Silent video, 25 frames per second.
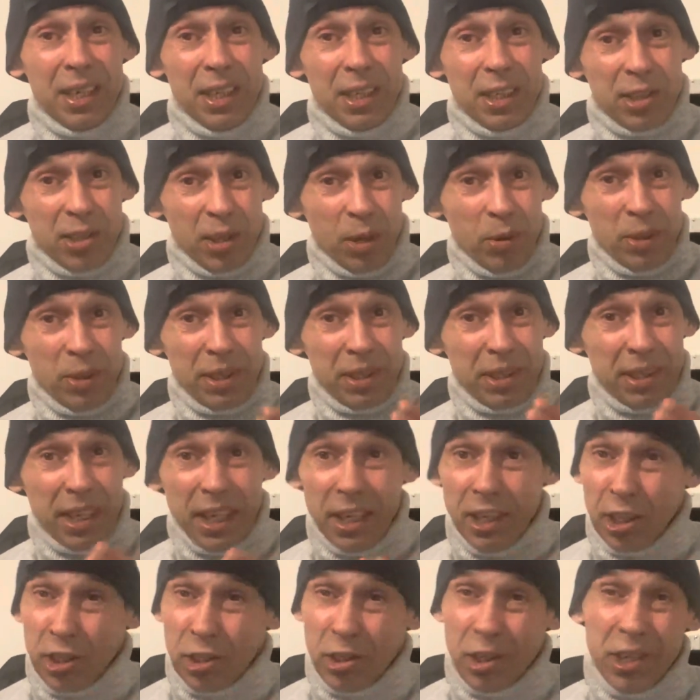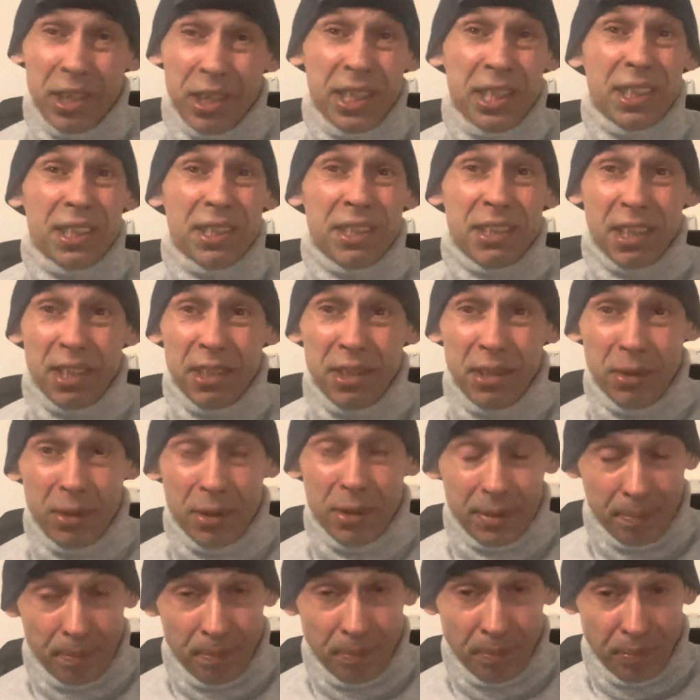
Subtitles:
So then the journey continues